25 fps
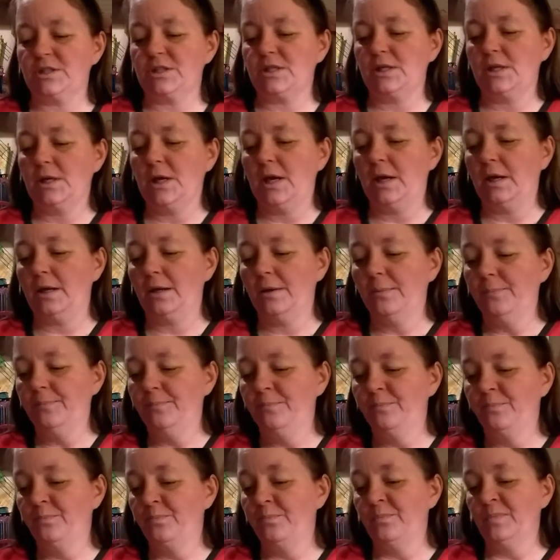today.
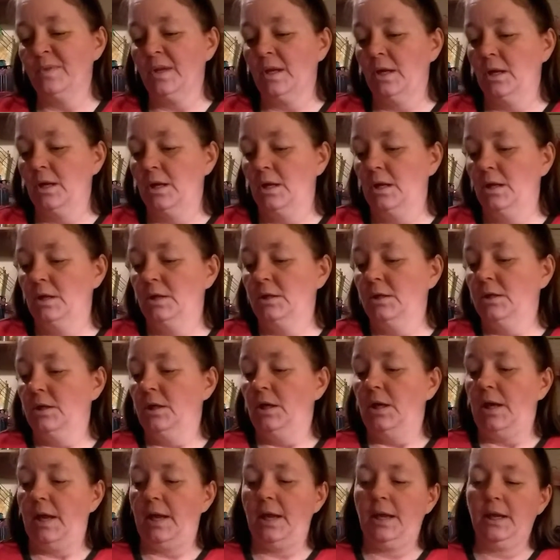
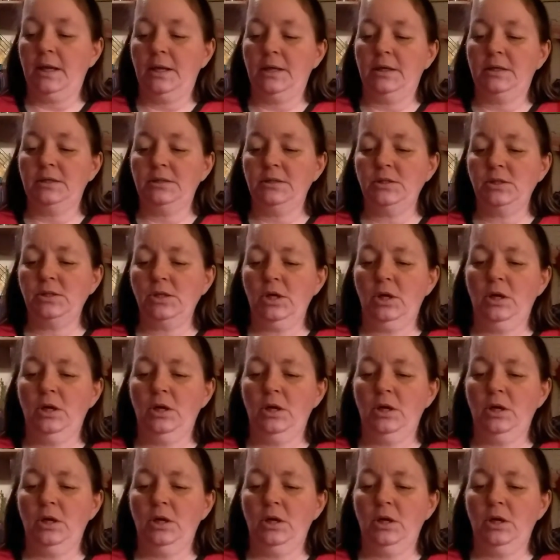And